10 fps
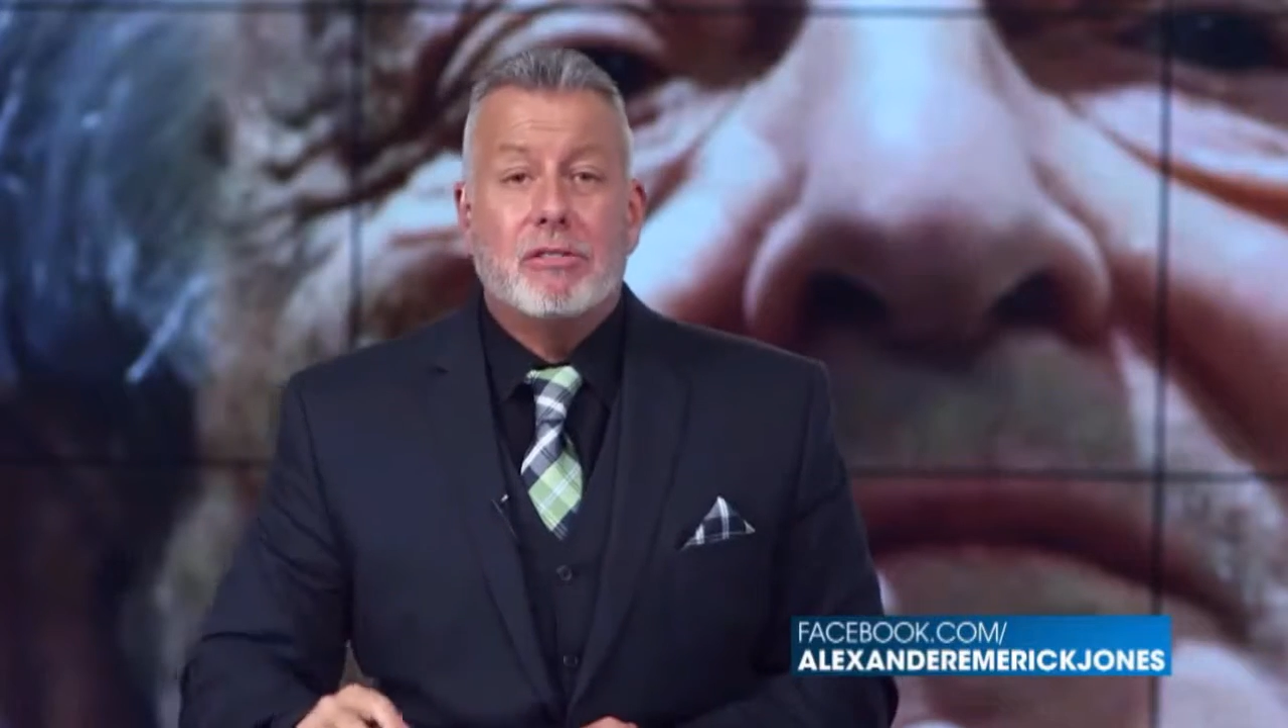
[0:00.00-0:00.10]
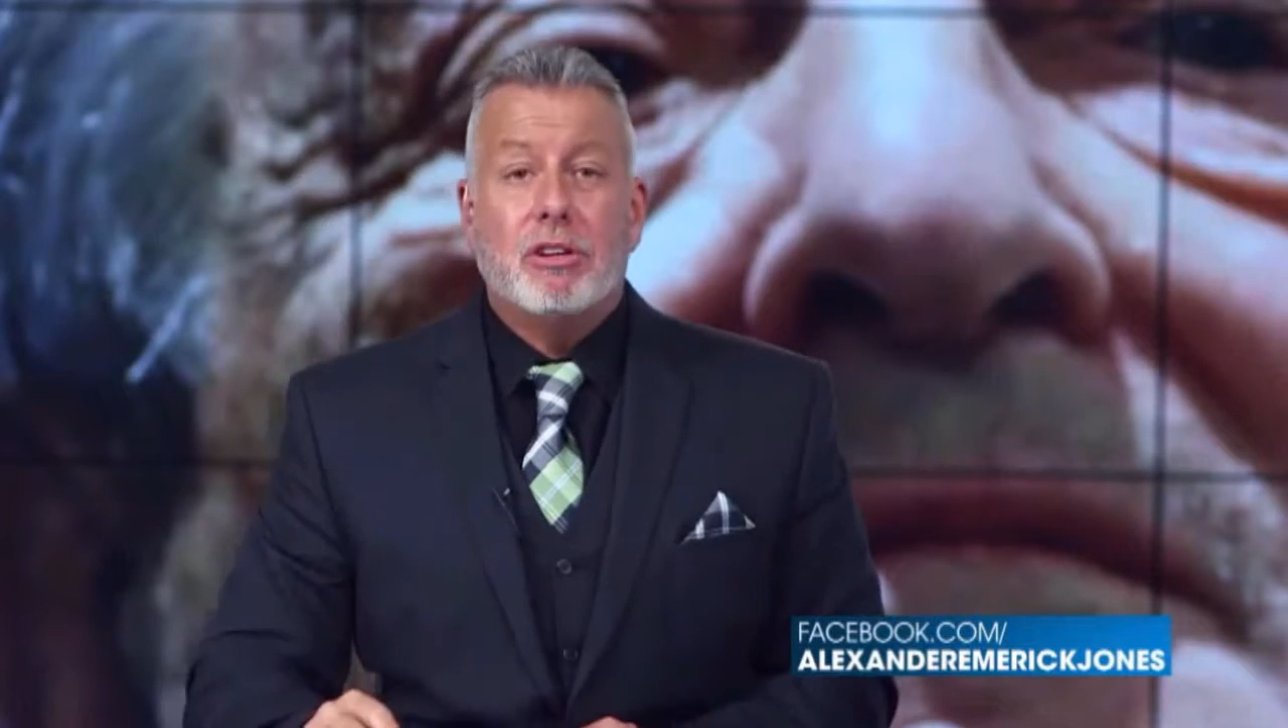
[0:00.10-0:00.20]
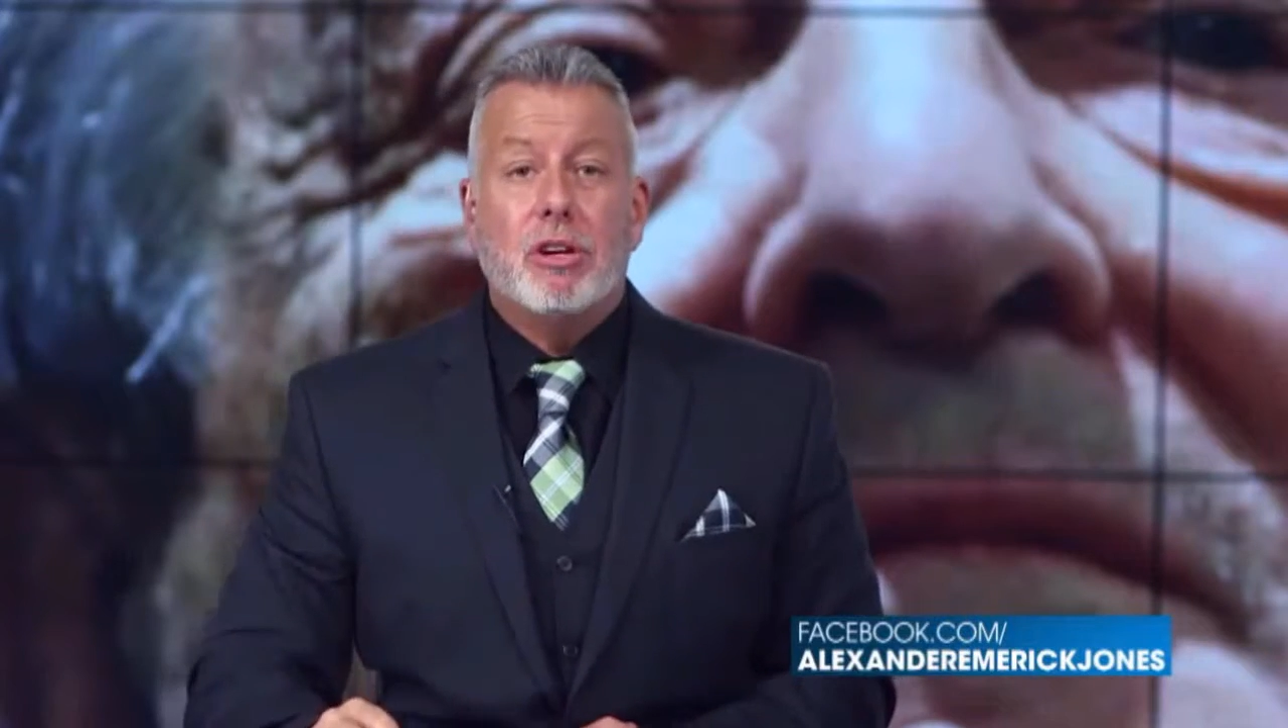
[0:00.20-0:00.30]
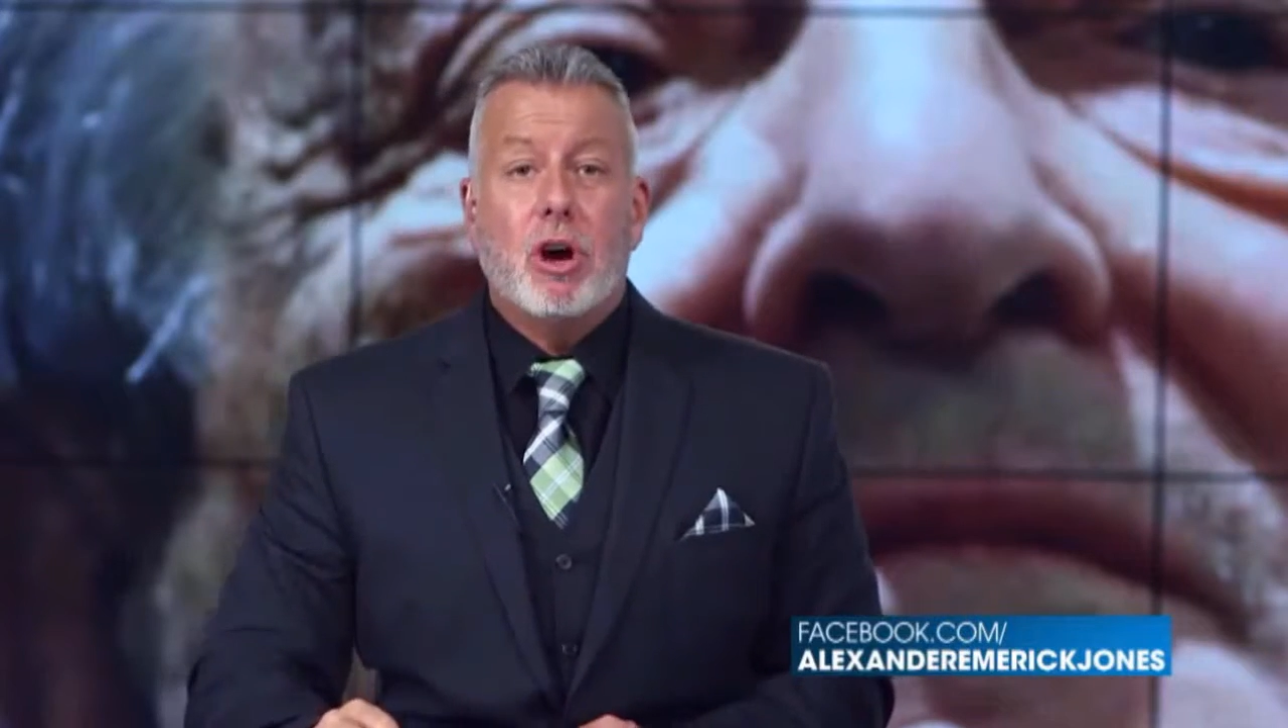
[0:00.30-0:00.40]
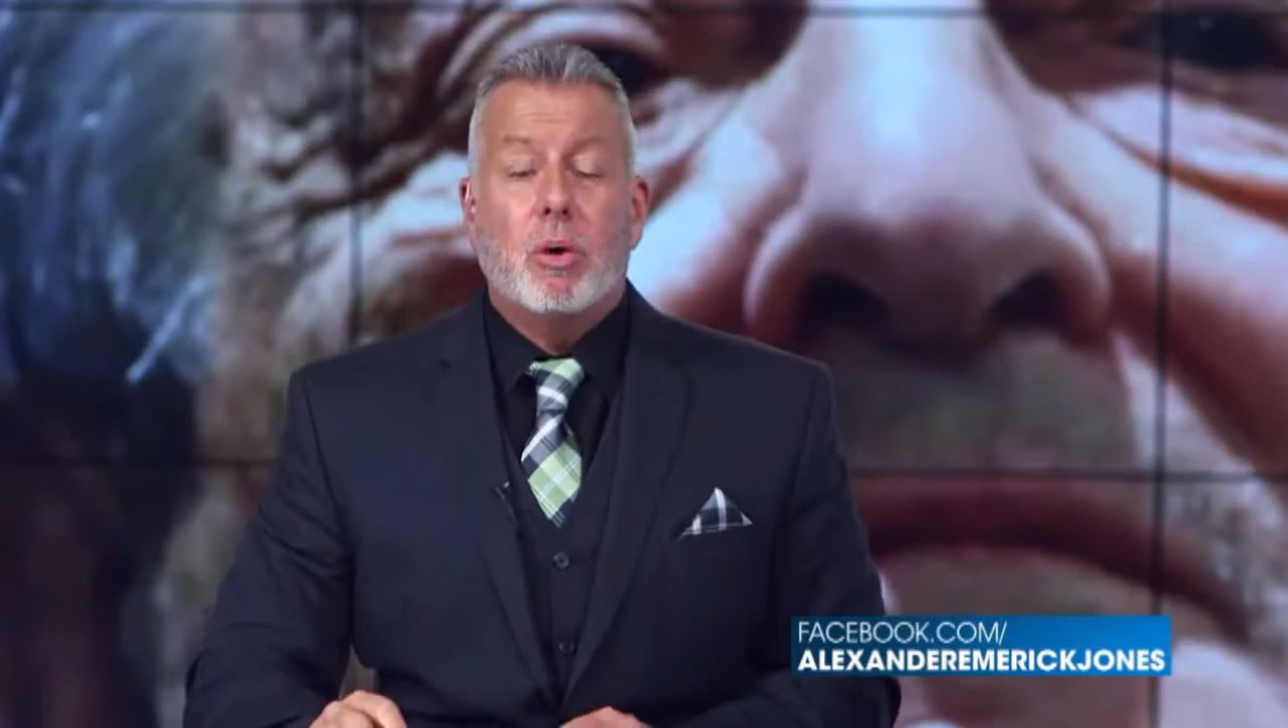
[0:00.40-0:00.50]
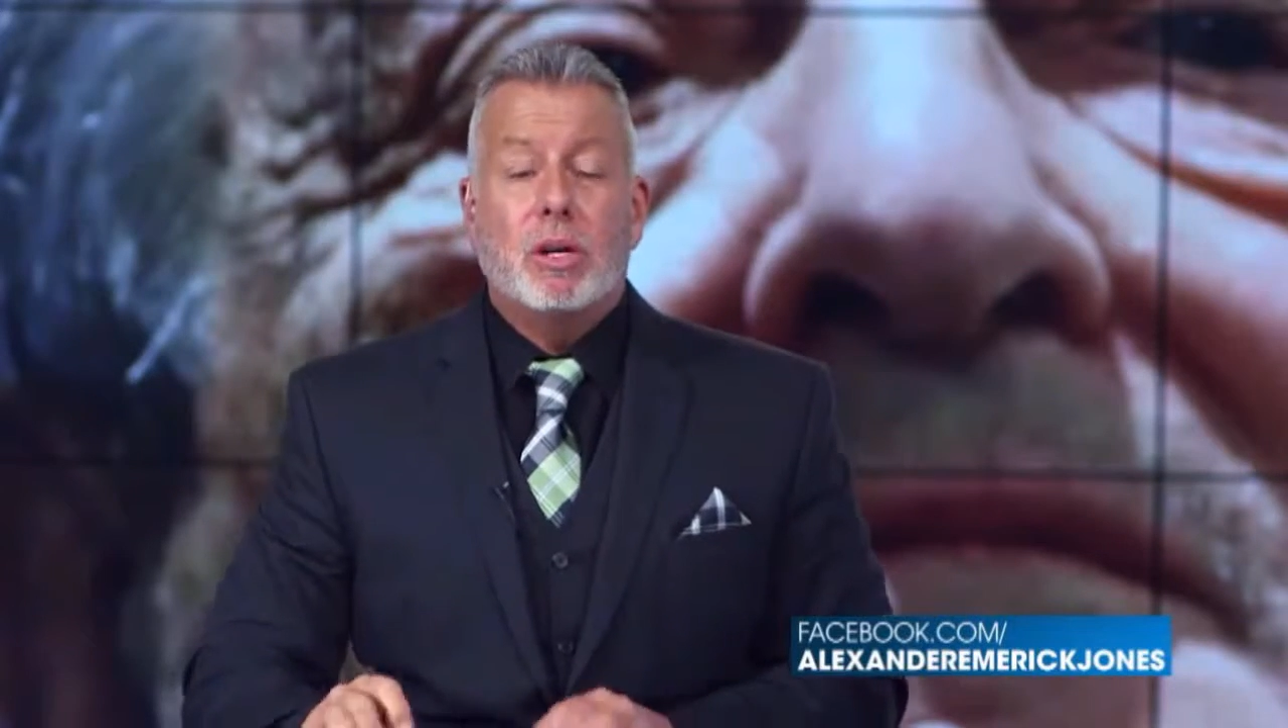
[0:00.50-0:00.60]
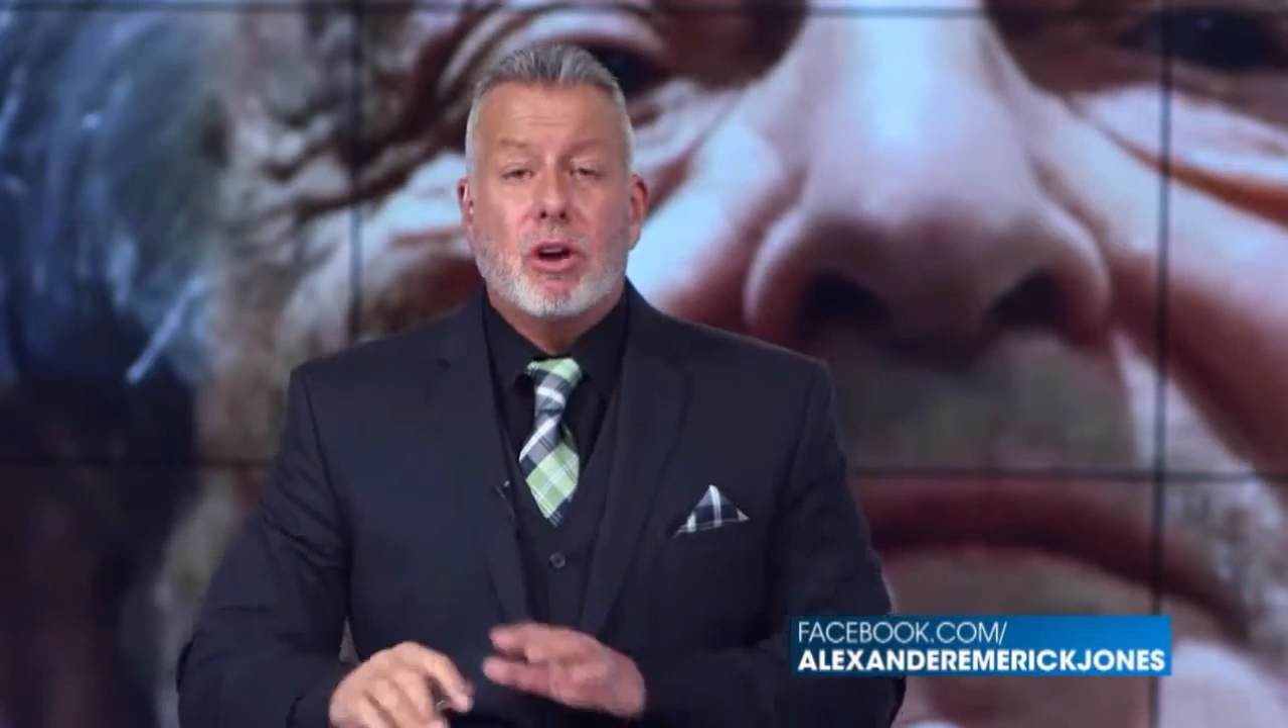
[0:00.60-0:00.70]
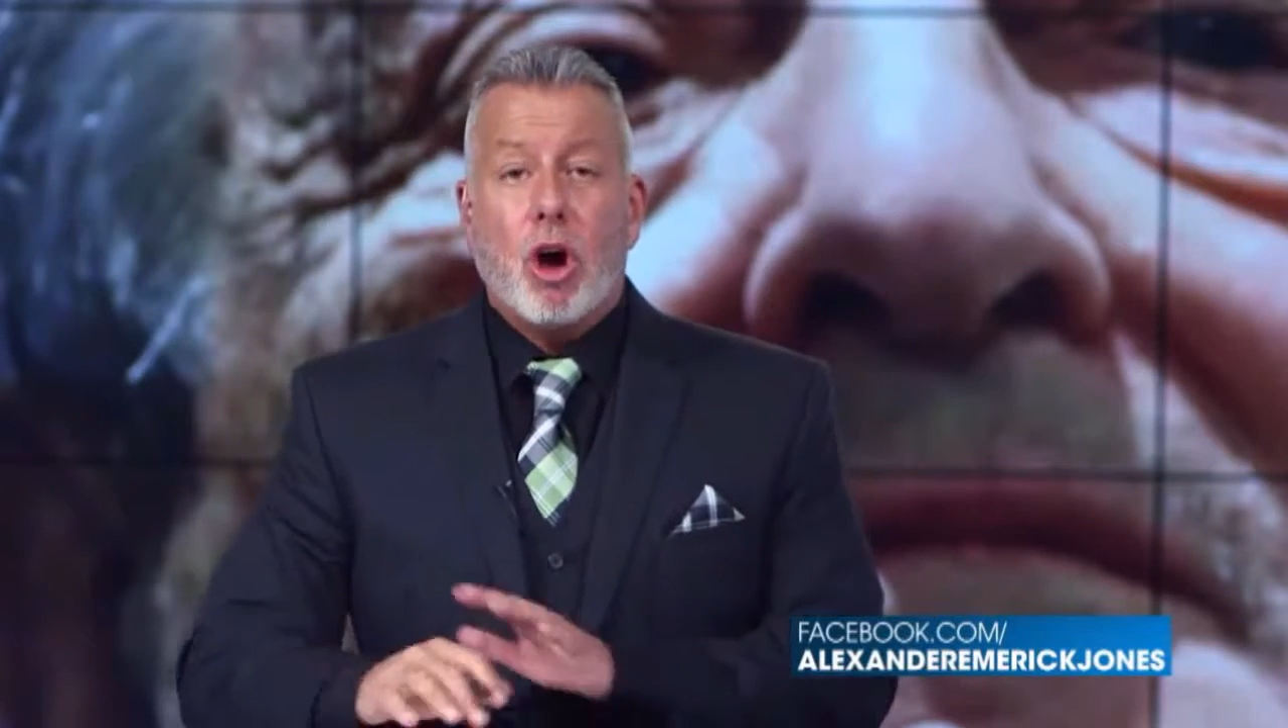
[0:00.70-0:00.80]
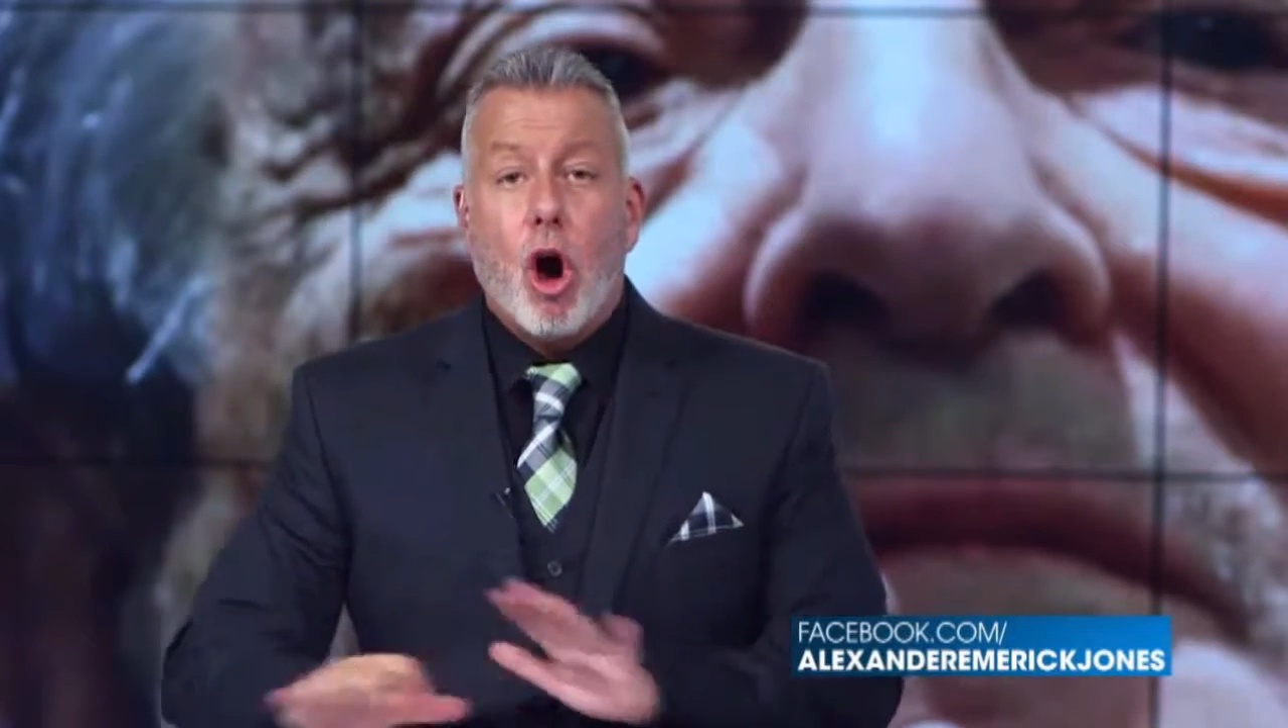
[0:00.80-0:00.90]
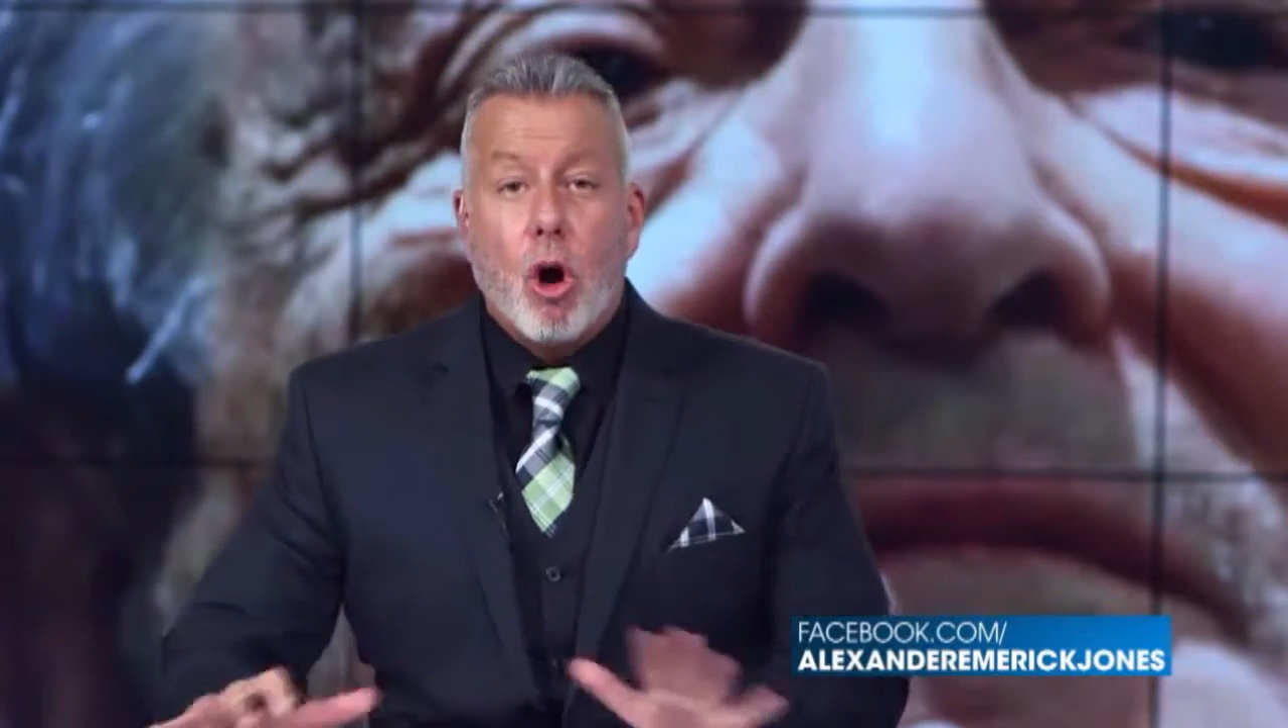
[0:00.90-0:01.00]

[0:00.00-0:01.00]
as you know it,